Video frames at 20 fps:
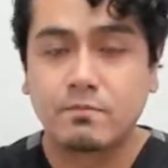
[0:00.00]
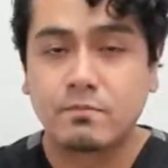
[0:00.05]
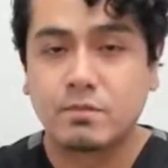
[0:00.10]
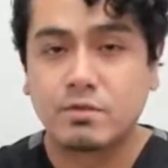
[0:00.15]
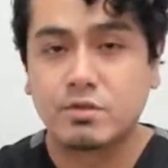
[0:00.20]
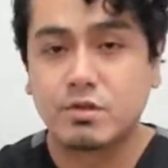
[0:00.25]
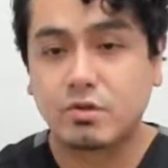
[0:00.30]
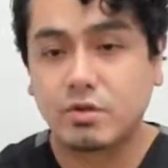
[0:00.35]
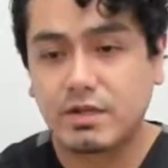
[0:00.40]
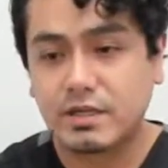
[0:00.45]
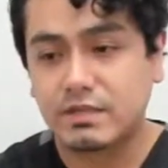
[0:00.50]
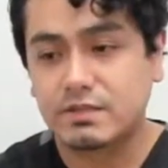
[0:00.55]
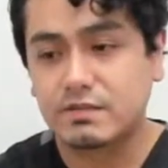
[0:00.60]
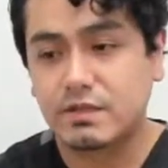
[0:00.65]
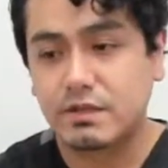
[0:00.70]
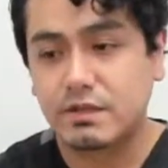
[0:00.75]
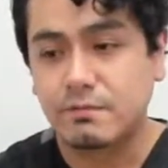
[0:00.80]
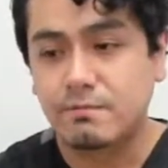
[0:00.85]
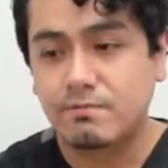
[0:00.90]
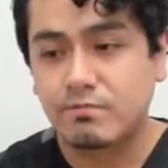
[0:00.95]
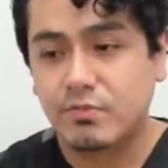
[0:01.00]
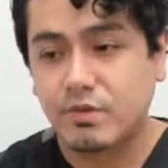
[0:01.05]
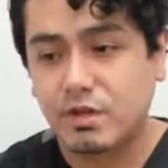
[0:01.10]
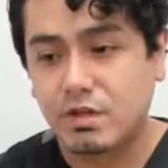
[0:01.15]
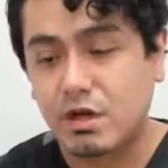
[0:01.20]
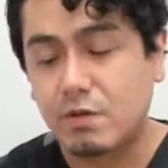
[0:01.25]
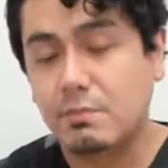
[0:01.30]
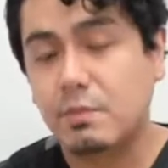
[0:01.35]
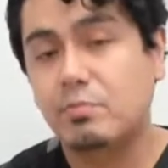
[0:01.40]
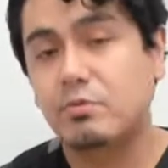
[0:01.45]
So like I said,
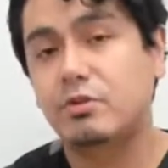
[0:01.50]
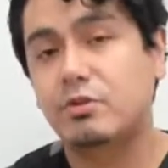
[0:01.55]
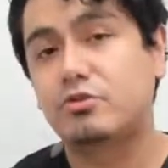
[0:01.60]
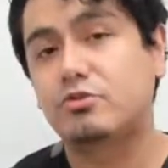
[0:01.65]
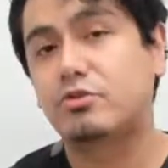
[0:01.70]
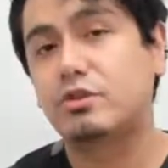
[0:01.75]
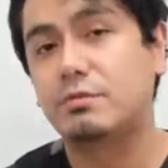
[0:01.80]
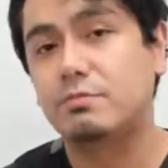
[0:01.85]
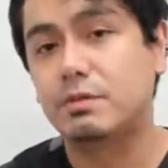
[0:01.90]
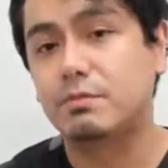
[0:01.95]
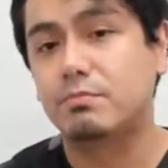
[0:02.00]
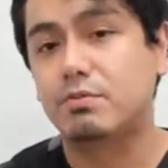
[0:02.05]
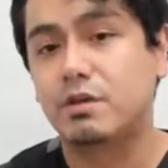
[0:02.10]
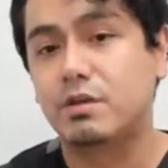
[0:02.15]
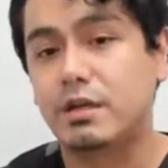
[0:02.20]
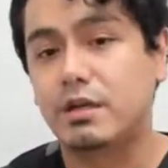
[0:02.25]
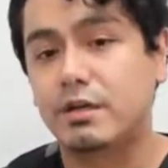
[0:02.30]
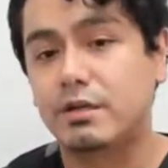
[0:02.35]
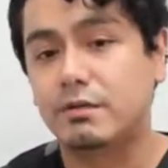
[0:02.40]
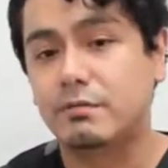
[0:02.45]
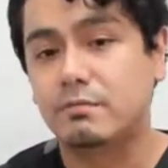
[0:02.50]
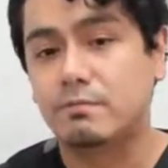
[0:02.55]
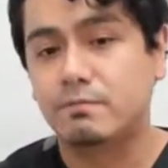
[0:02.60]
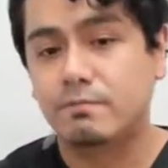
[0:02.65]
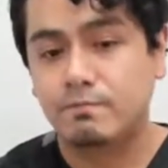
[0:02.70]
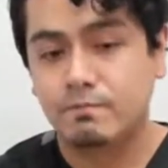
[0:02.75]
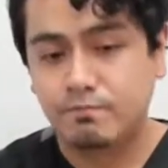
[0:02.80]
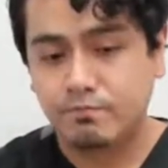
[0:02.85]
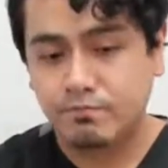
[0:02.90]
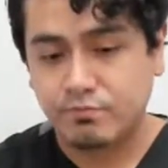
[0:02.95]
come up with a treatment plan,
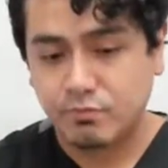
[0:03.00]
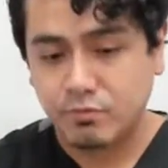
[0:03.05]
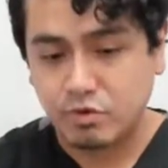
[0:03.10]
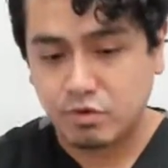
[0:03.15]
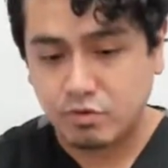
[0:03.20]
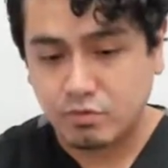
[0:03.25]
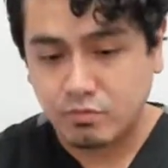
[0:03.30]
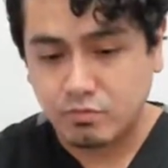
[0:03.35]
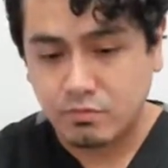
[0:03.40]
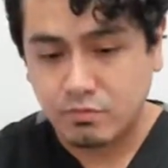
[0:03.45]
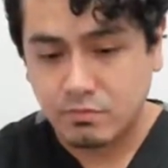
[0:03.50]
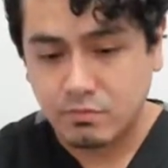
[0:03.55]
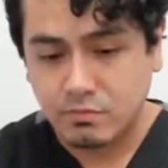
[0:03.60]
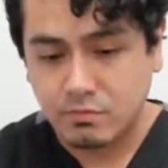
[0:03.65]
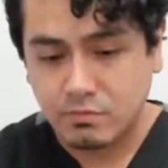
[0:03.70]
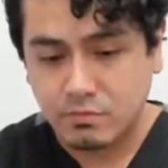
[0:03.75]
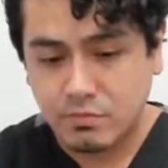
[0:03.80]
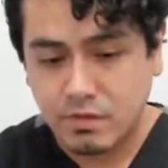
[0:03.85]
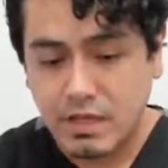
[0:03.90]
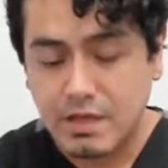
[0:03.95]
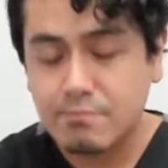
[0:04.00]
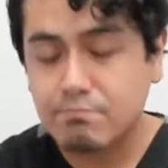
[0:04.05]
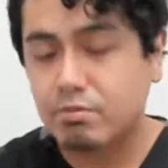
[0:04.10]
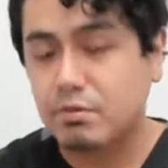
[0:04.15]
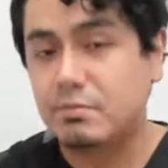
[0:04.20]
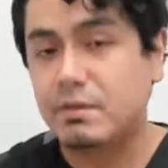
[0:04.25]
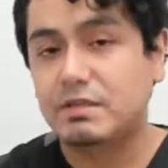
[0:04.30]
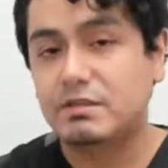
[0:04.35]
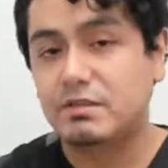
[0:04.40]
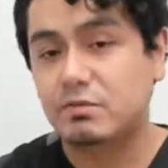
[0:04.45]

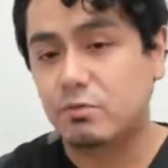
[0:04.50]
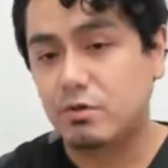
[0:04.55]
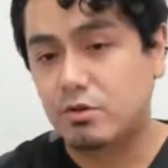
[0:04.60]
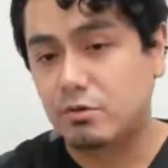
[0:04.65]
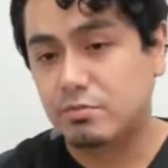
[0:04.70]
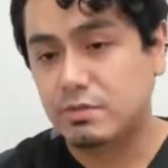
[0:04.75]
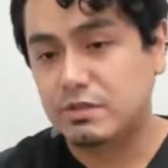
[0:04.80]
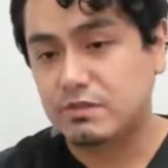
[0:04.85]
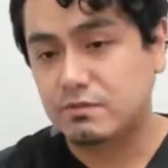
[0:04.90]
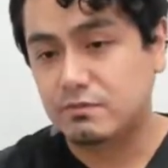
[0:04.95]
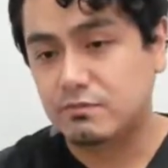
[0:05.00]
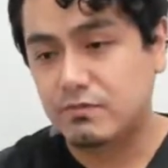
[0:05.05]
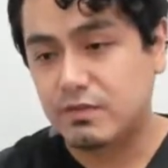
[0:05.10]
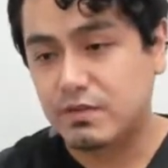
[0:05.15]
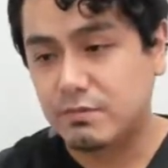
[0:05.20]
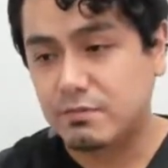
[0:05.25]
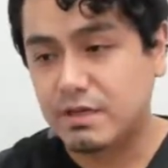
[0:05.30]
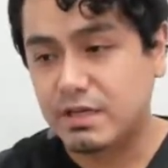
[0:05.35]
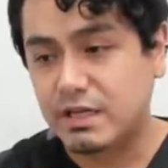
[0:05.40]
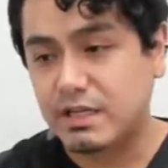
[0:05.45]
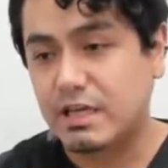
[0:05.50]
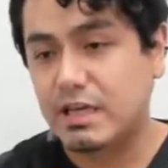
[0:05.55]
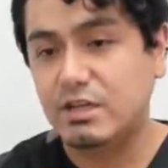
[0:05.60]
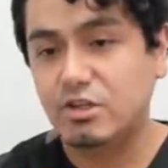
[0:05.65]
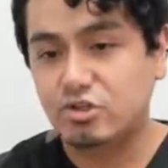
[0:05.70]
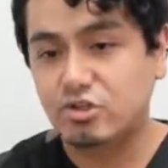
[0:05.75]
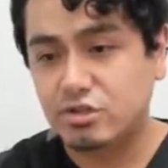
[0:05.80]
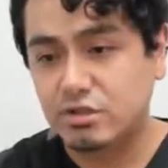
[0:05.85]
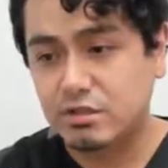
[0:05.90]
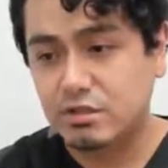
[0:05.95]
implement it, whether it be via
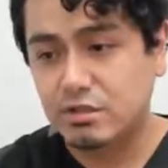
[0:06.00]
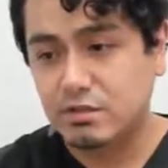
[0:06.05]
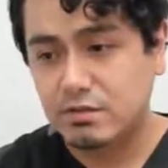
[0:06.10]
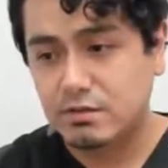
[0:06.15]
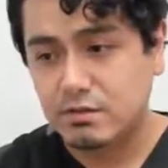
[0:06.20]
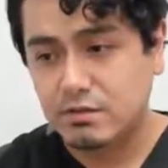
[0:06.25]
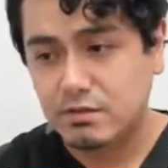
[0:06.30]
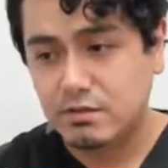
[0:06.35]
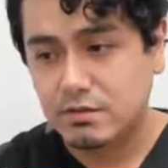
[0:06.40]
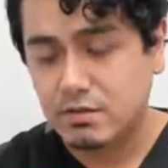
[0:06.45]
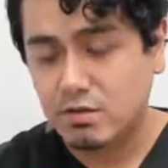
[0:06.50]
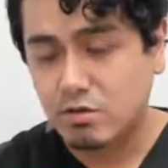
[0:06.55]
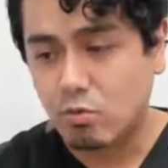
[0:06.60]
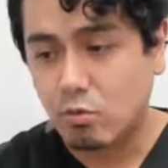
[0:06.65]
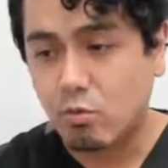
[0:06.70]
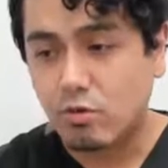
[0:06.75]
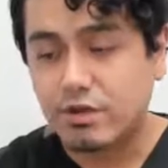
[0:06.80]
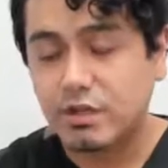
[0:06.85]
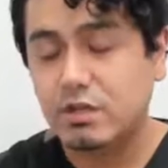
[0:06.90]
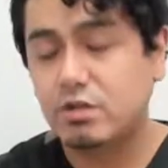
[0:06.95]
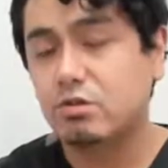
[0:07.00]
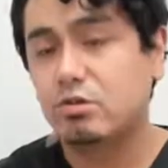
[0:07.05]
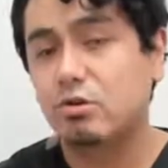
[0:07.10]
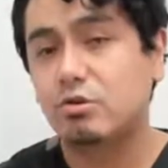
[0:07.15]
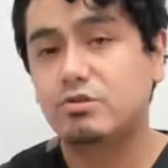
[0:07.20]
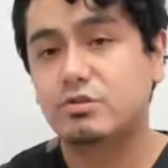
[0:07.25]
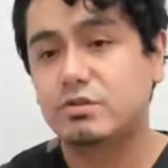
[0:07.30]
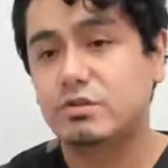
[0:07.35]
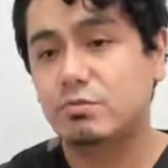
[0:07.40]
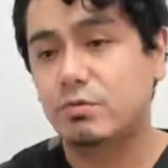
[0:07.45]
medication, working
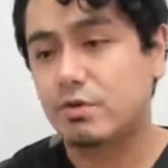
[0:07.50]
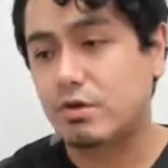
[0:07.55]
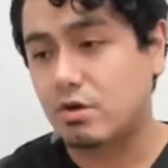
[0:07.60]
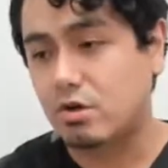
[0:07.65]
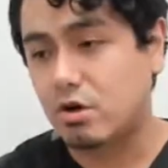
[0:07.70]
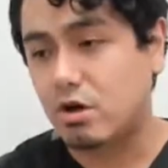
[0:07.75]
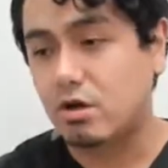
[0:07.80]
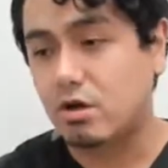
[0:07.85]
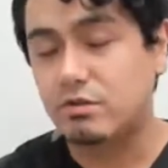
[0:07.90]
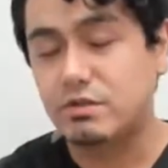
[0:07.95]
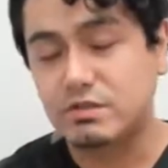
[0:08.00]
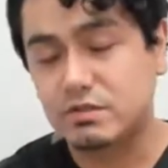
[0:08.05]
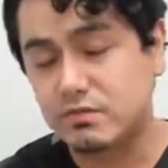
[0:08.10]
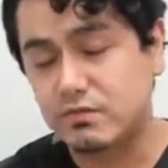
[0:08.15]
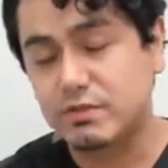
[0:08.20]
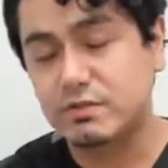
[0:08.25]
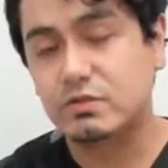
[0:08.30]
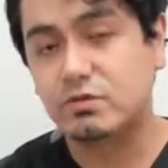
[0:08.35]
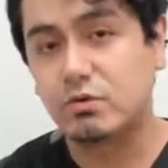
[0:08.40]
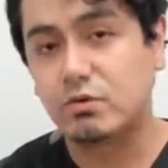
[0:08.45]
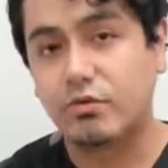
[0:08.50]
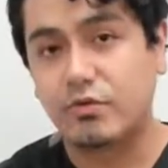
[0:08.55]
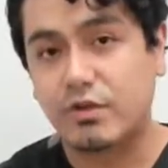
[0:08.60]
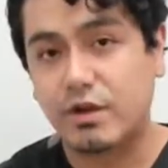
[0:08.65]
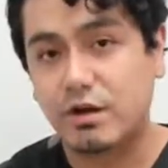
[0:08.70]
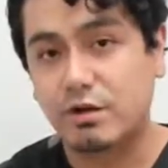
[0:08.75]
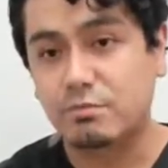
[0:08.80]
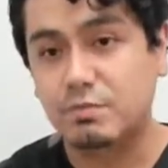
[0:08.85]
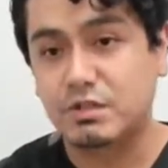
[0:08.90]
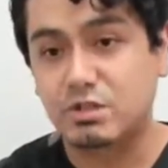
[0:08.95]
closely with our colleagues in physical
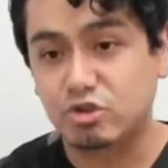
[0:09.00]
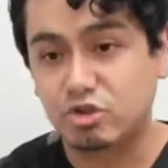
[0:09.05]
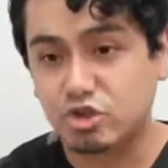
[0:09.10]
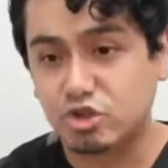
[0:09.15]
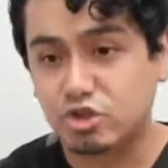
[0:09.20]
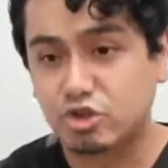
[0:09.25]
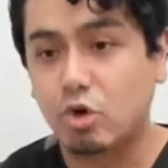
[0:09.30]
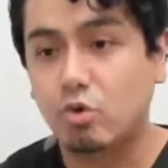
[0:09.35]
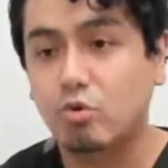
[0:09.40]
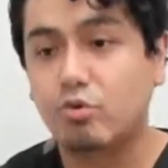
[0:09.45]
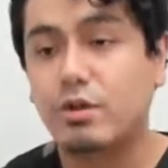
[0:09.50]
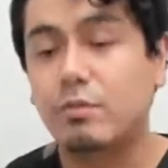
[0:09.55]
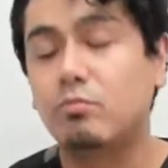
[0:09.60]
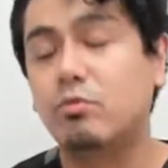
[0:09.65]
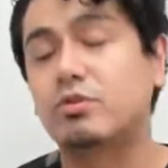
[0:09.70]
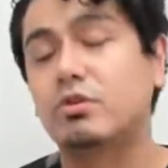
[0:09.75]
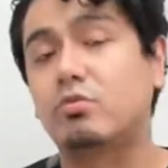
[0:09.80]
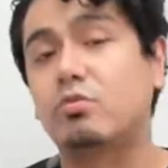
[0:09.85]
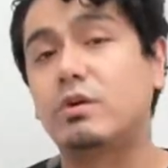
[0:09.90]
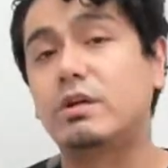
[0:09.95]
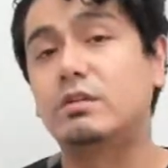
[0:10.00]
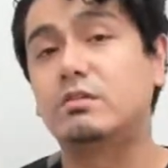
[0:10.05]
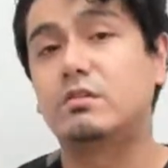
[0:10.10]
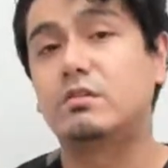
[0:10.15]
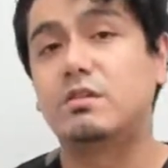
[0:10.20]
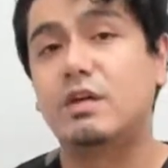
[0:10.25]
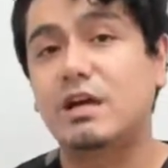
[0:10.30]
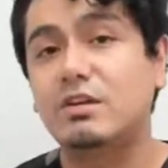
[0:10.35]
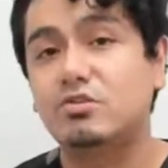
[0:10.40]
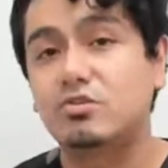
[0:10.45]
therapy to show them what the right
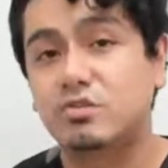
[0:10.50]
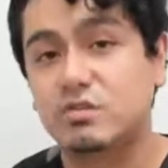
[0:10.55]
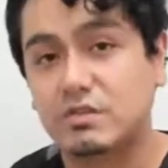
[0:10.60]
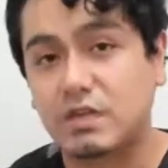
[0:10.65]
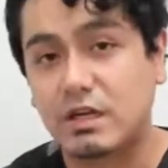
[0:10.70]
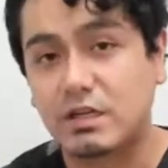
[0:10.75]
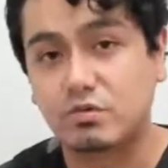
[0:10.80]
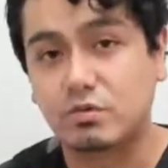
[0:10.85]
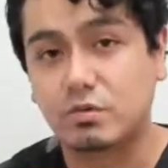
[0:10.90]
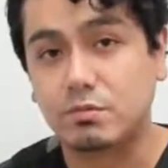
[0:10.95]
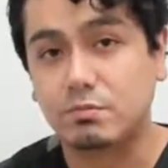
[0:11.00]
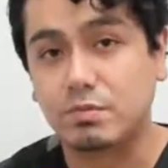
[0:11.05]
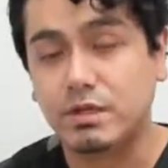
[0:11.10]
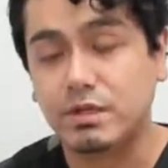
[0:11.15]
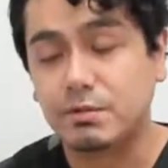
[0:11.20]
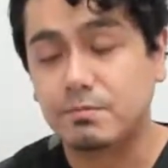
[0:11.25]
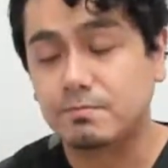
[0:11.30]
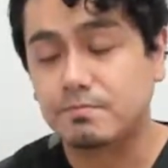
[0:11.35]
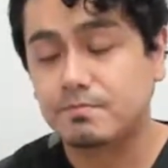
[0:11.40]
exercise would be.